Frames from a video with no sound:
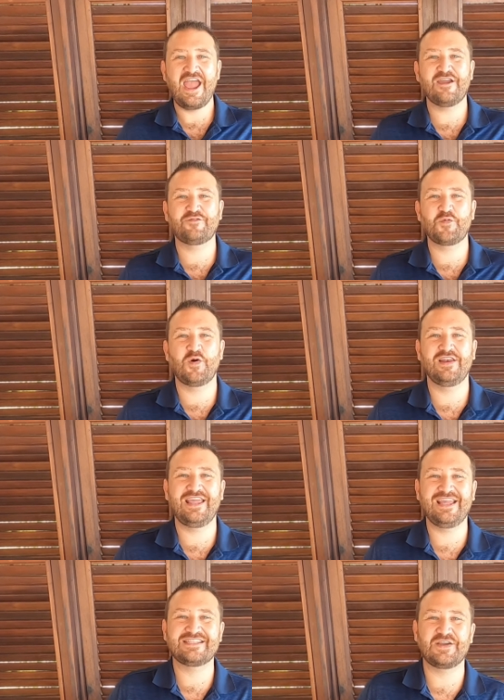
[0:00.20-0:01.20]
Hey
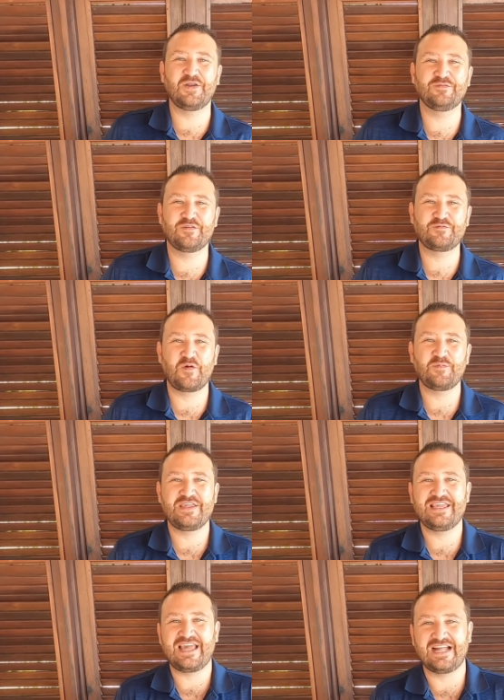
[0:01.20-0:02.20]
everyone, it's Oliver from
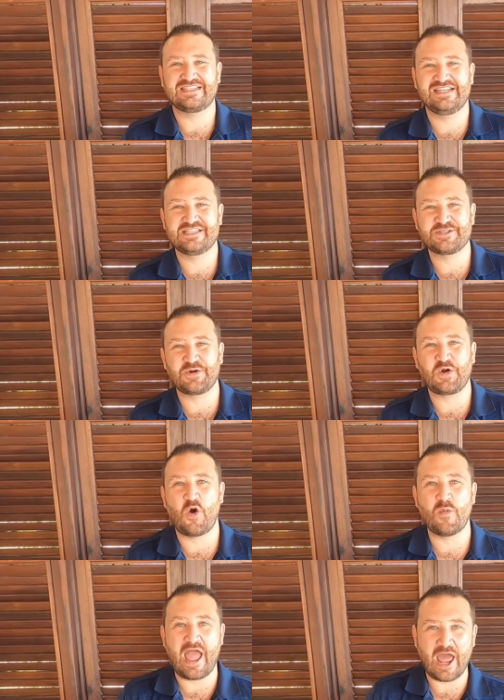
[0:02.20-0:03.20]
the
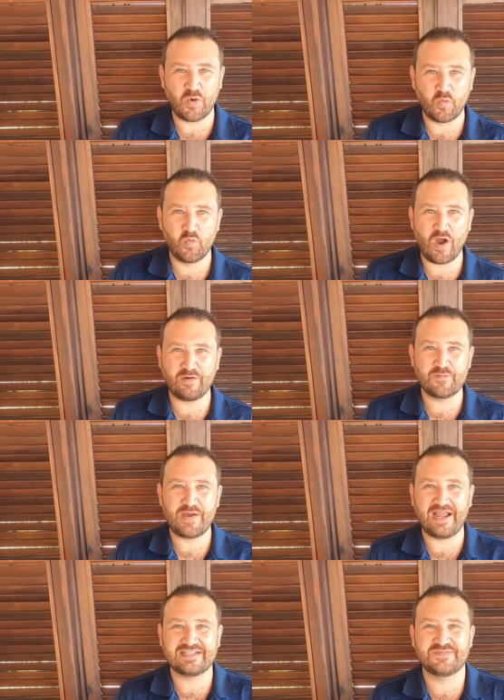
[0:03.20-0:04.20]
Cattalyst.com and welcome
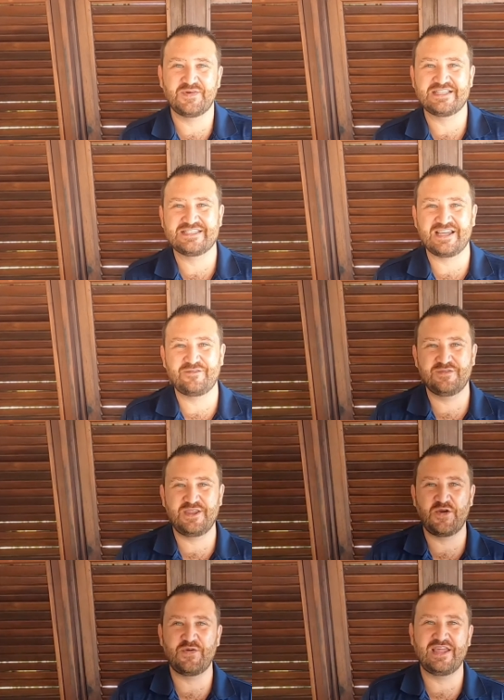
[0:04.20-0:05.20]
back to my second
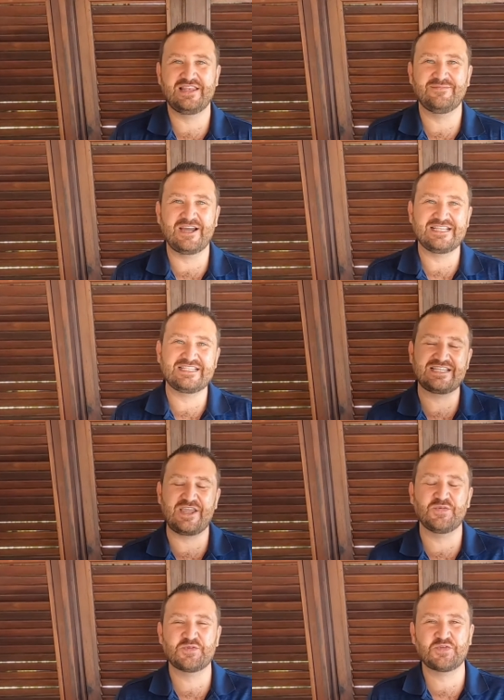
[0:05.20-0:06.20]
video in my
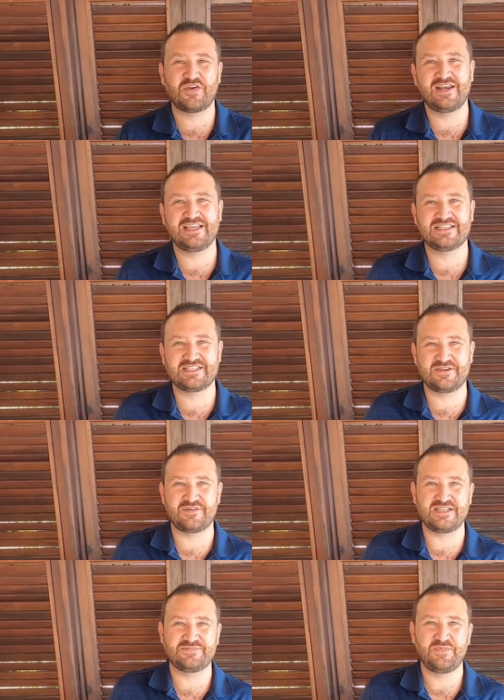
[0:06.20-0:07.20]
sales training
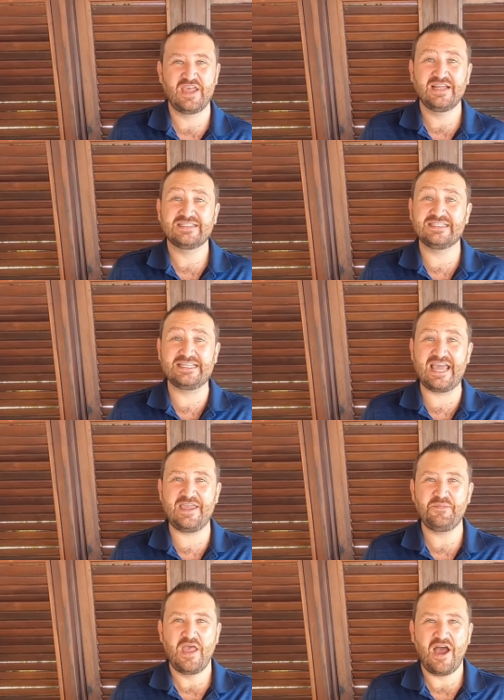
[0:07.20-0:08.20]
series.
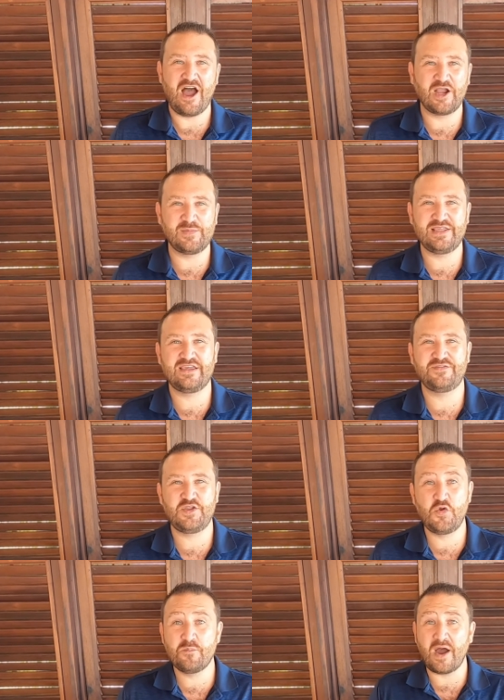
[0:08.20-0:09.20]
Today, I'm going to be
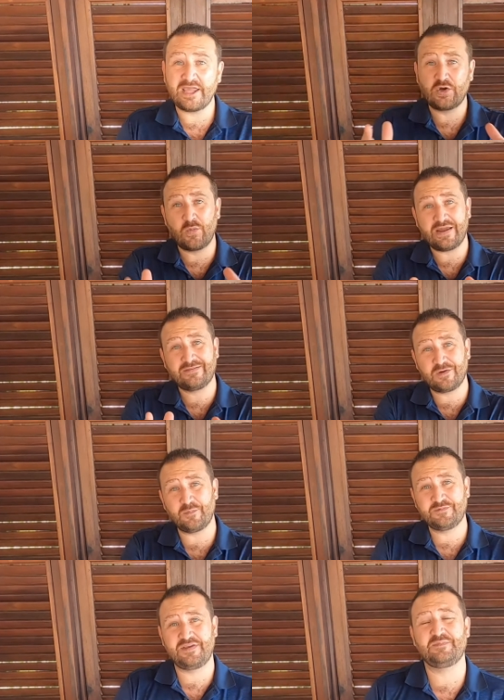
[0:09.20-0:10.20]
giving you my quick
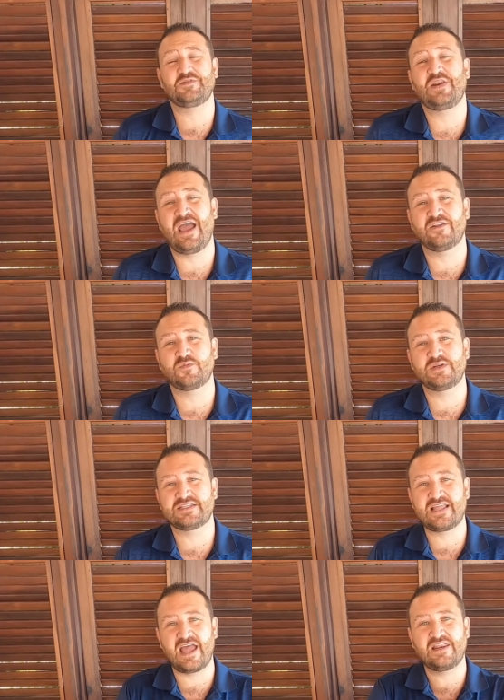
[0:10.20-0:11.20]
top tips on how to
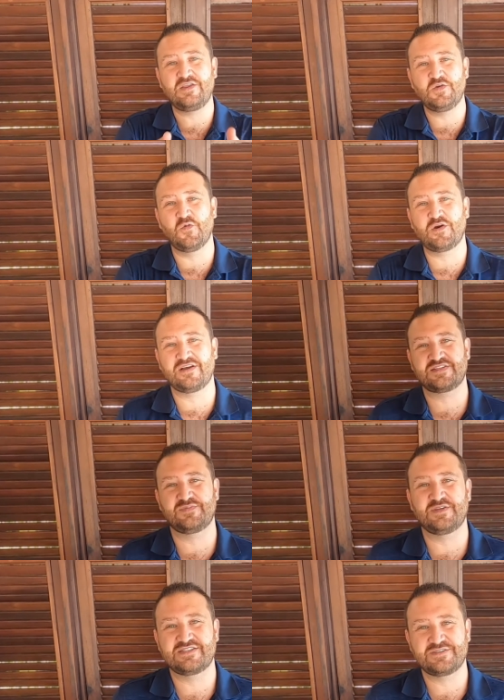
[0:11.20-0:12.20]
understand your
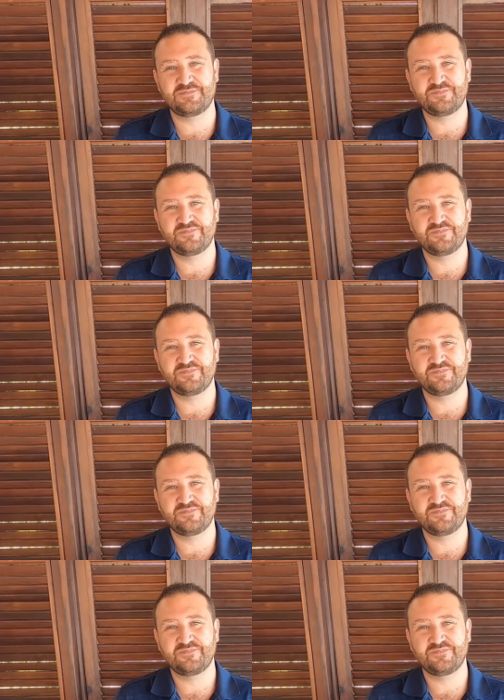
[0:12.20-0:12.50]
customers.